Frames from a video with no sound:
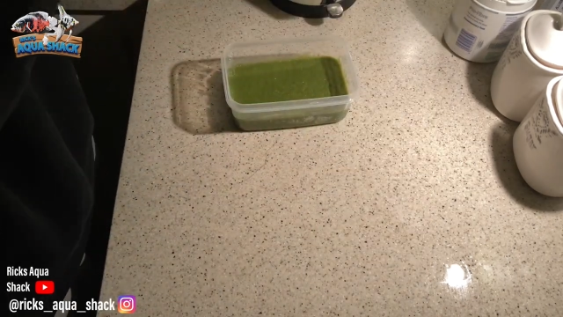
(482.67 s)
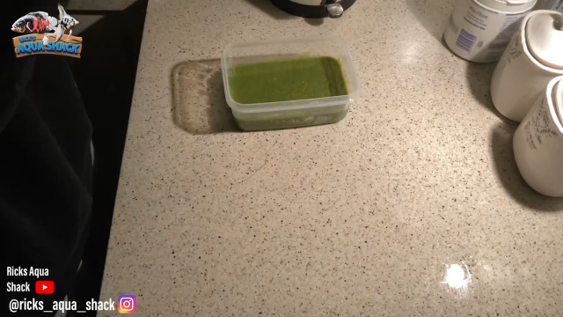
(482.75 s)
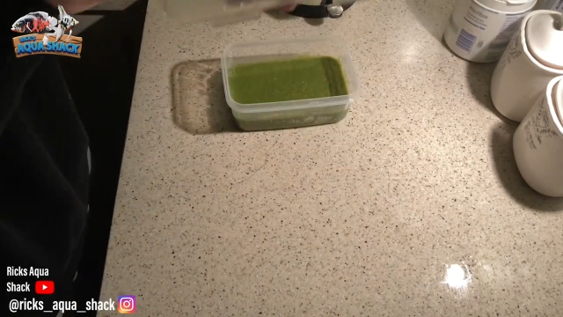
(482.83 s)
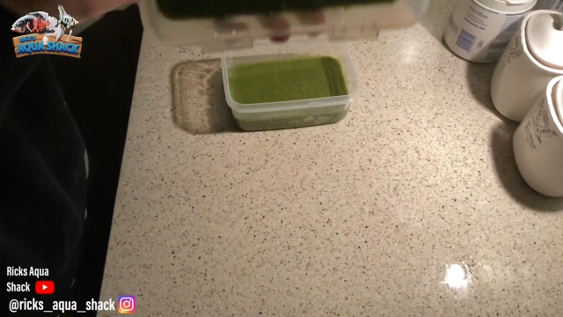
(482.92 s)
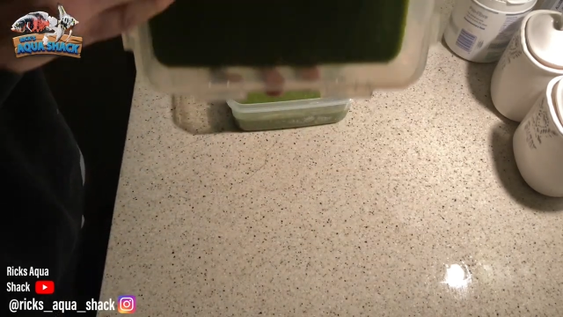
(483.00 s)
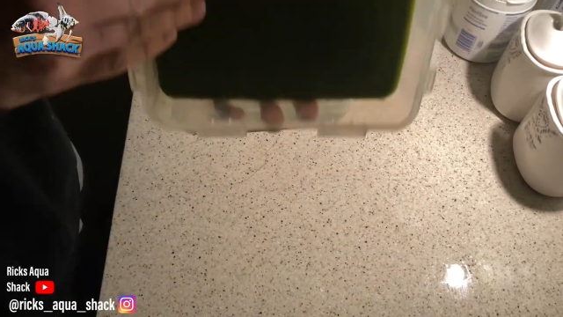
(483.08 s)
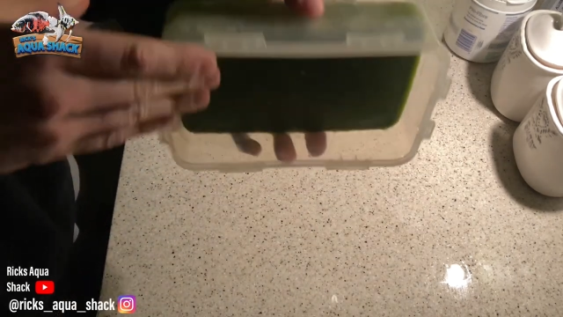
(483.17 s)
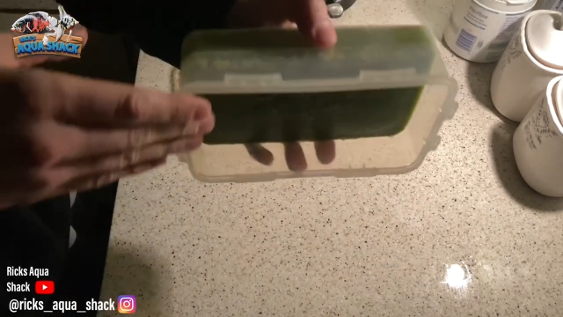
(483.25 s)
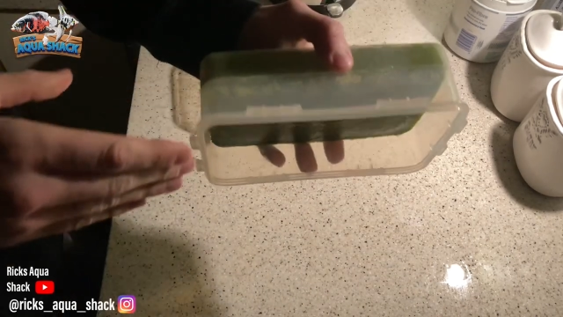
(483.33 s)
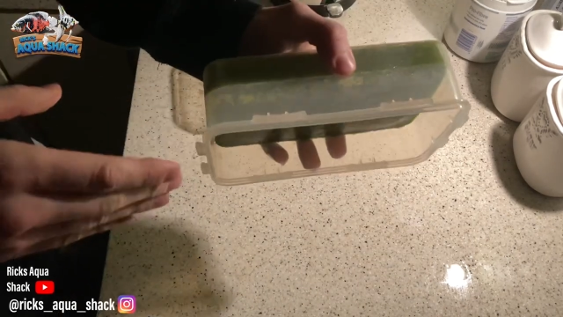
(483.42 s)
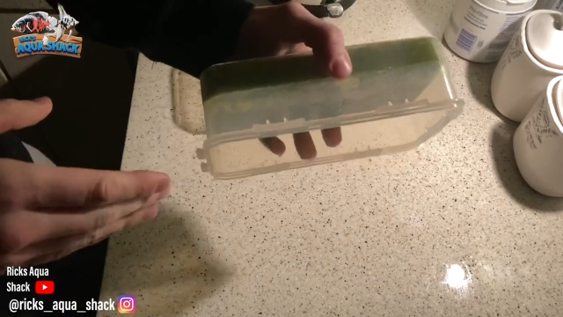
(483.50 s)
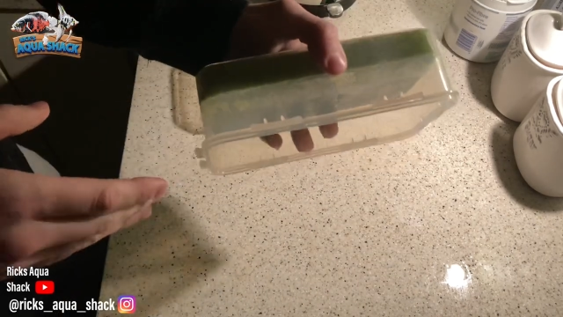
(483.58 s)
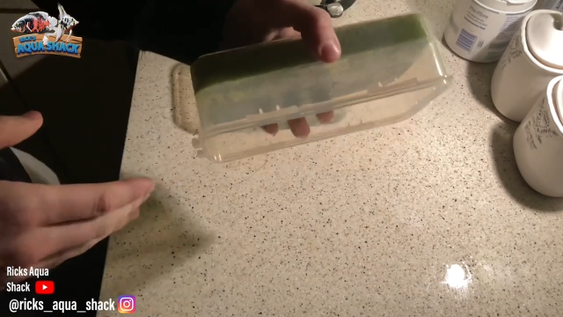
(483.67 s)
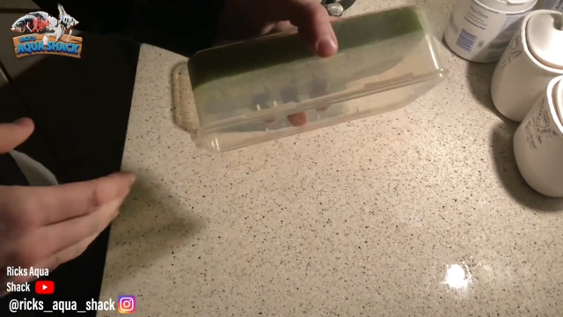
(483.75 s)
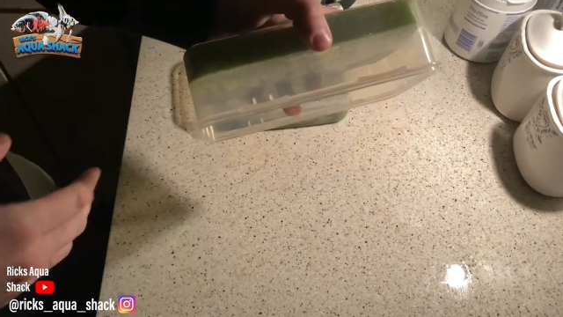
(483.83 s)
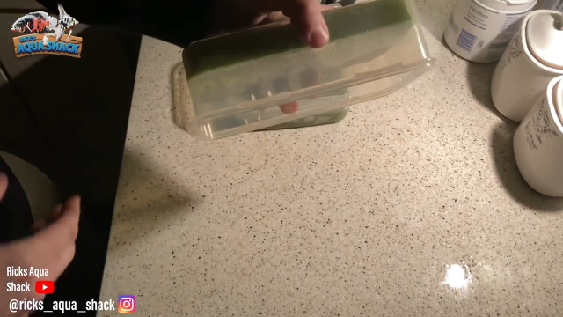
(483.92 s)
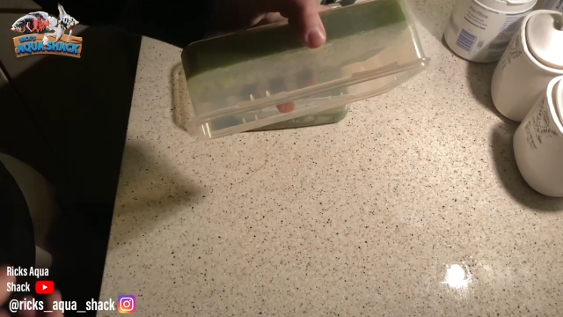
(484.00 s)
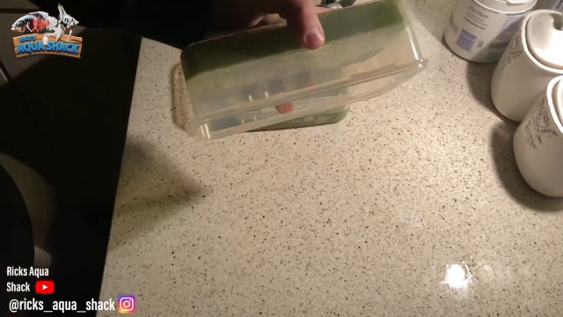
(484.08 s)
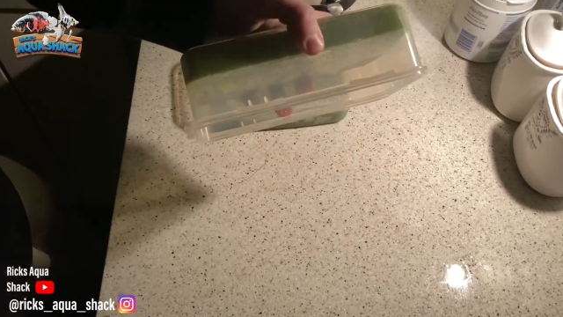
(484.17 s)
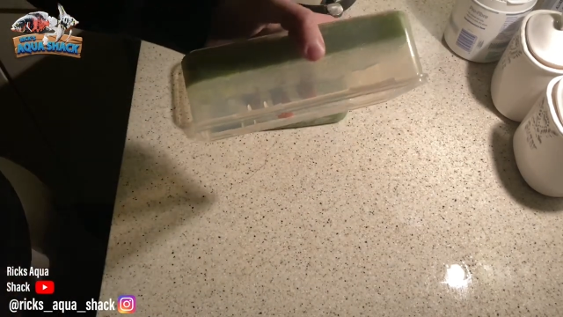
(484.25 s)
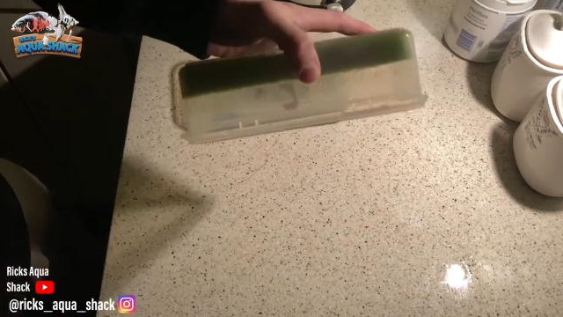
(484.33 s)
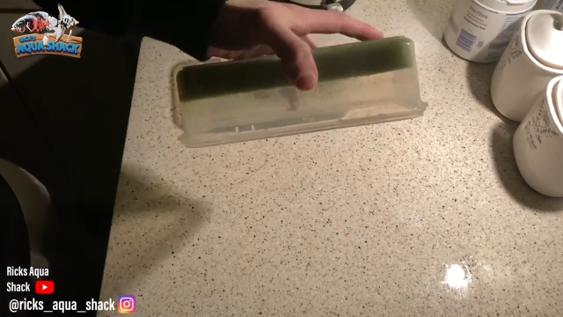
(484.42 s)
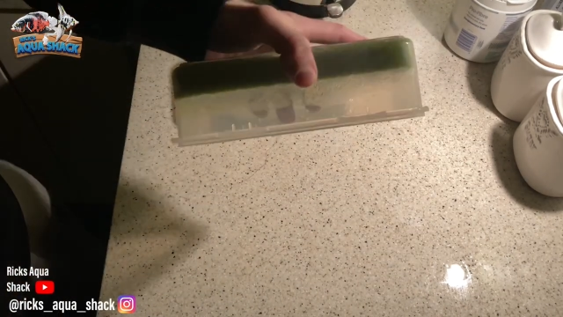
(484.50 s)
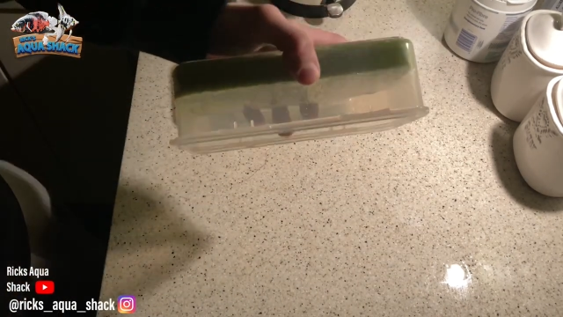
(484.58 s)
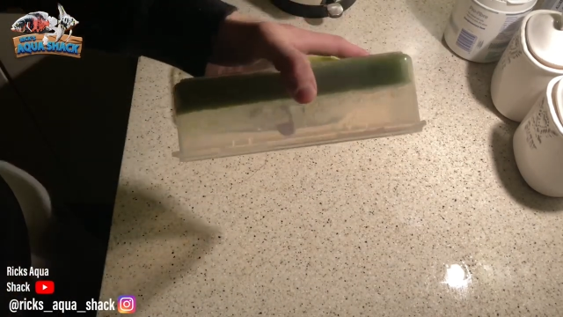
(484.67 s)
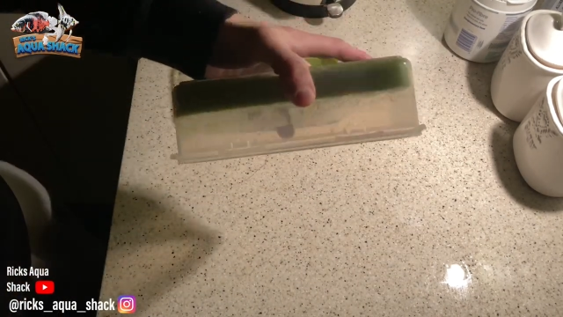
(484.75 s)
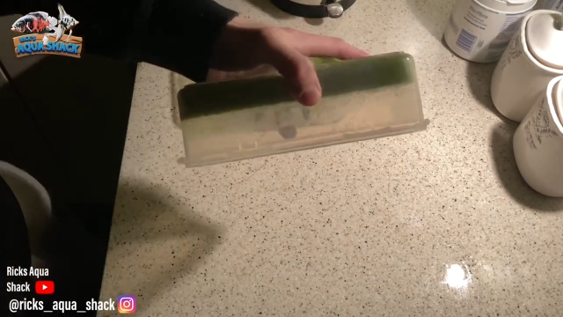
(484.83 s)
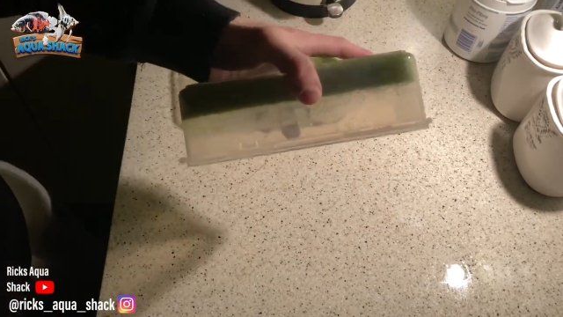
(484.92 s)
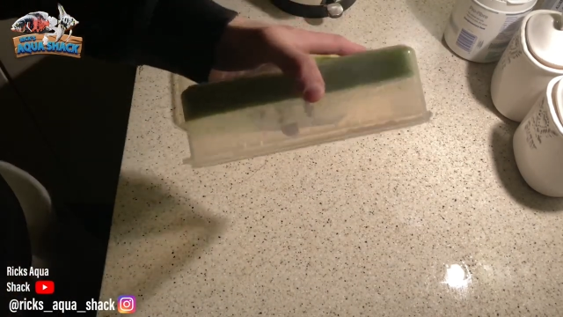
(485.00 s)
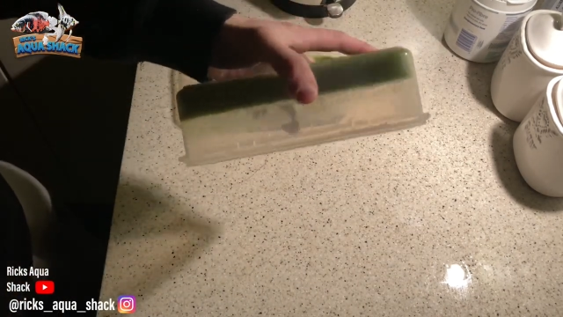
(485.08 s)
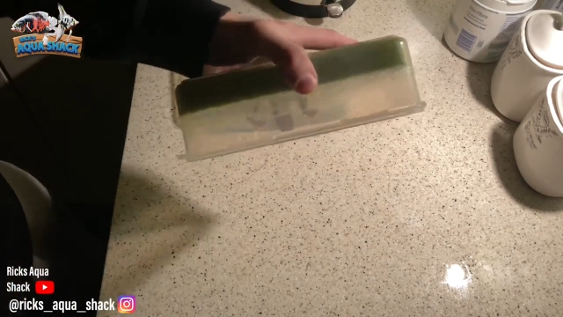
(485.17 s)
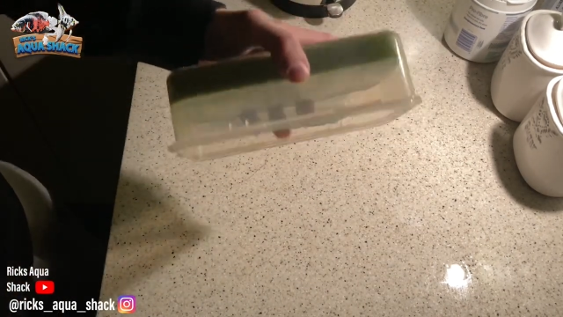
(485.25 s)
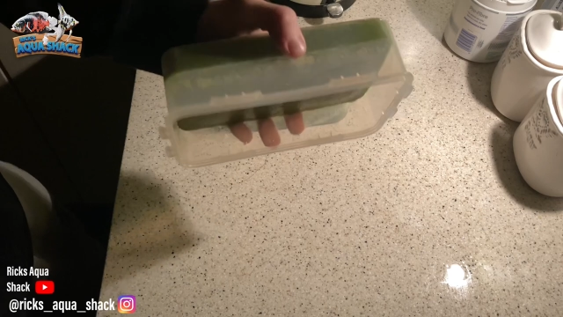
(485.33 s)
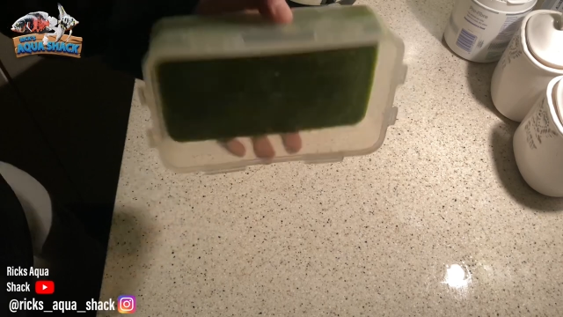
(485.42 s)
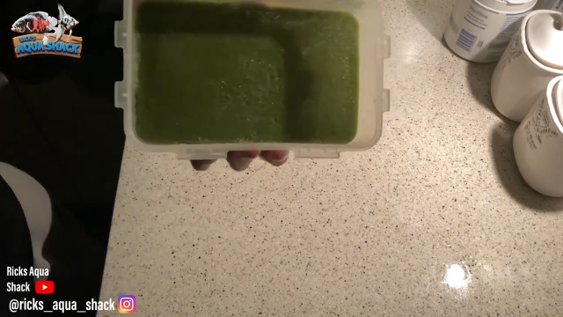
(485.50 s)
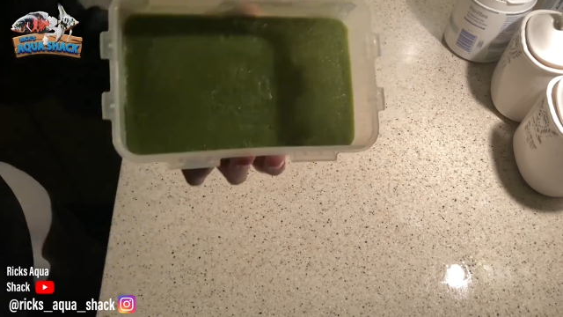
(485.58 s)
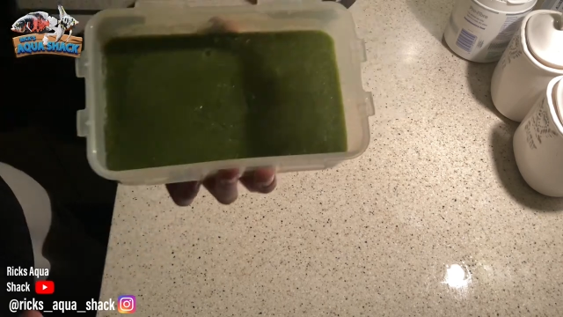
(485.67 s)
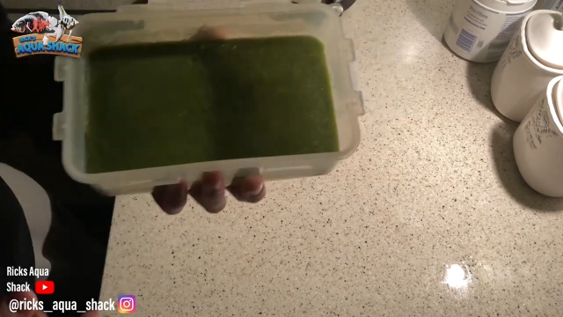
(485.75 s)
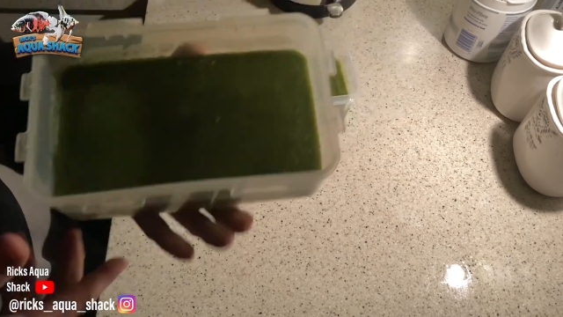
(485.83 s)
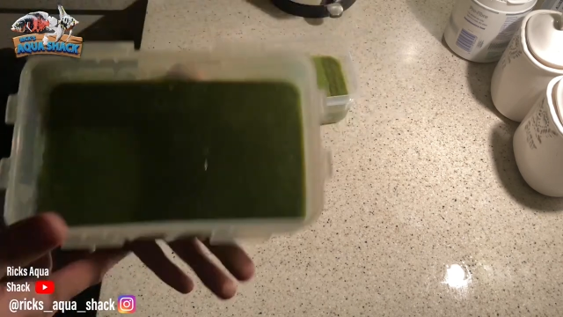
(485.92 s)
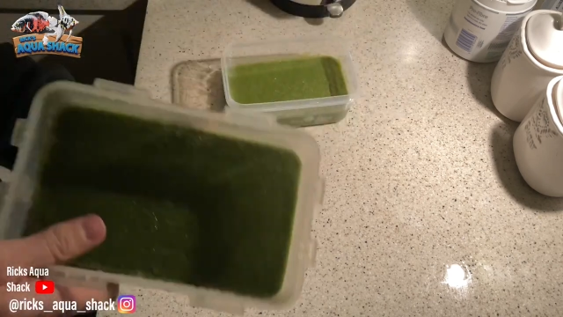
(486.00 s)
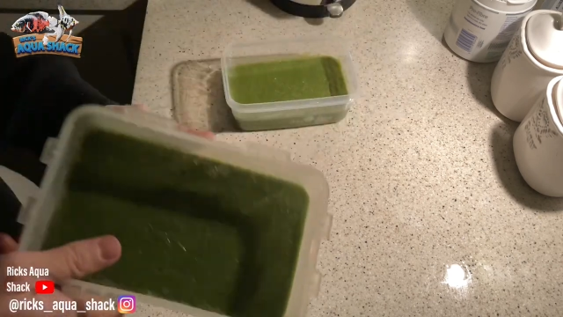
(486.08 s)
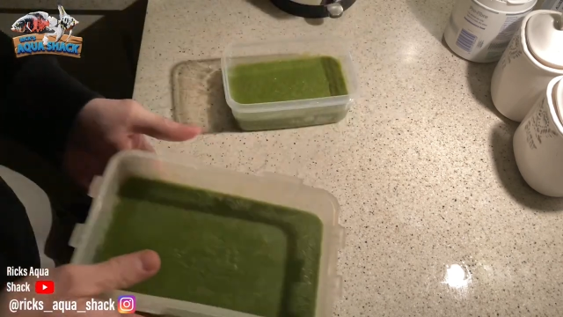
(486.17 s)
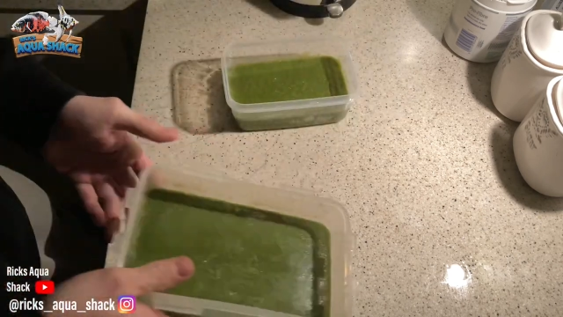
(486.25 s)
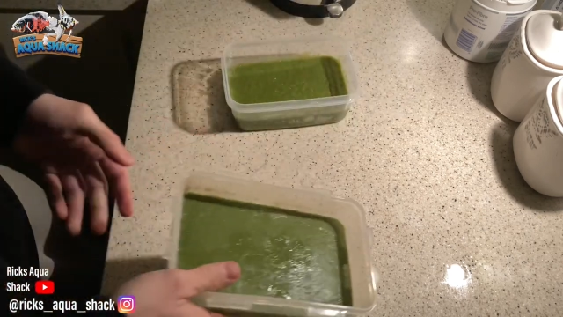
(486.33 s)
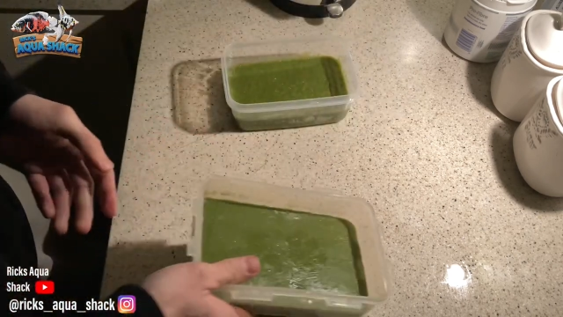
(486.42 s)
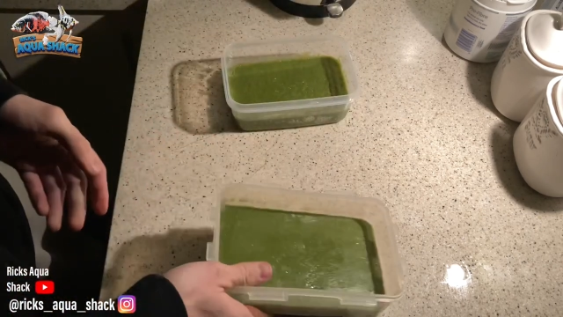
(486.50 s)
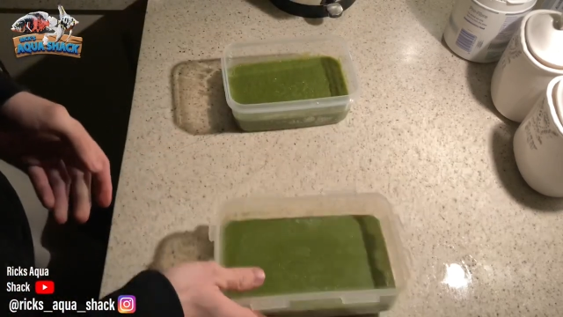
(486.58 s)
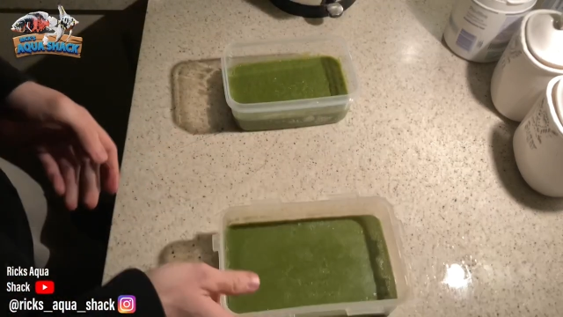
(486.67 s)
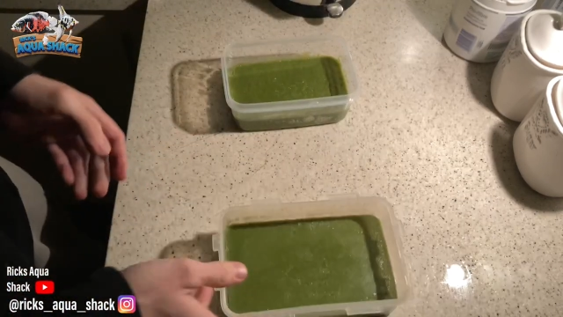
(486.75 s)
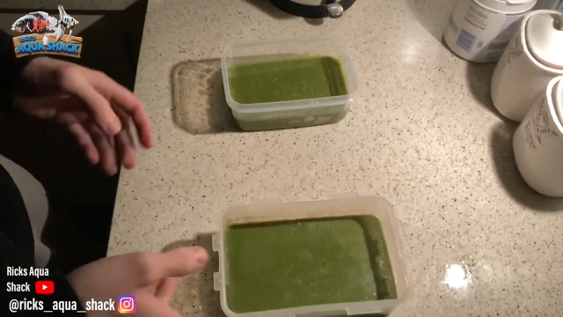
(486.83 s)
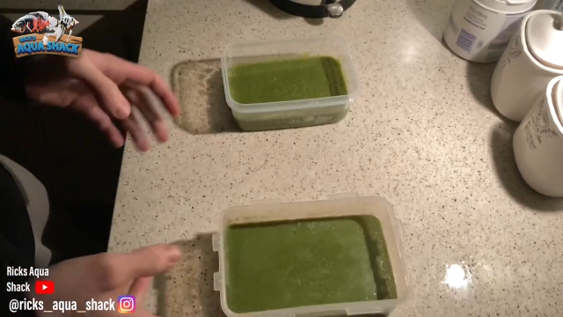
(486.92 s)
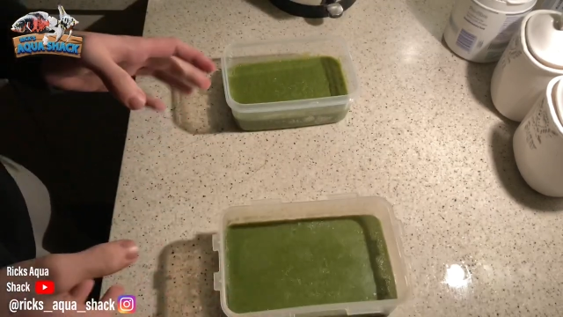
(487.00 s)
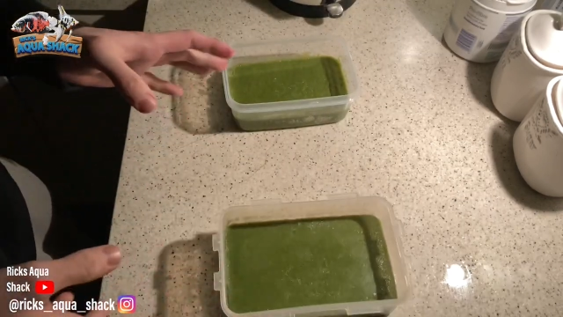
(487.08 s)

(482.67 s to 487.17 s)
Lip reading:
(no speaker visible)